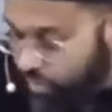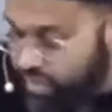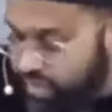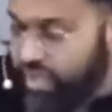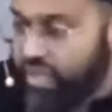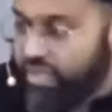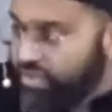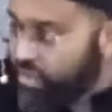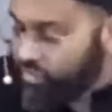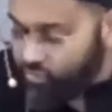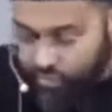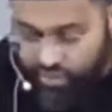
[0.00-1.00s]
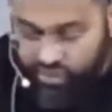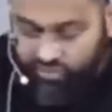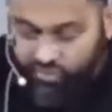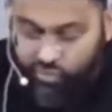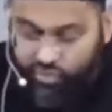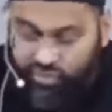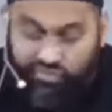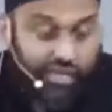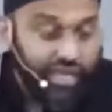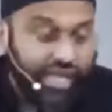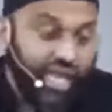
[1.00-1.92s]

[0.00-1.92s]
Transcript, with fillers: what can I say? If you believe it, you believe it.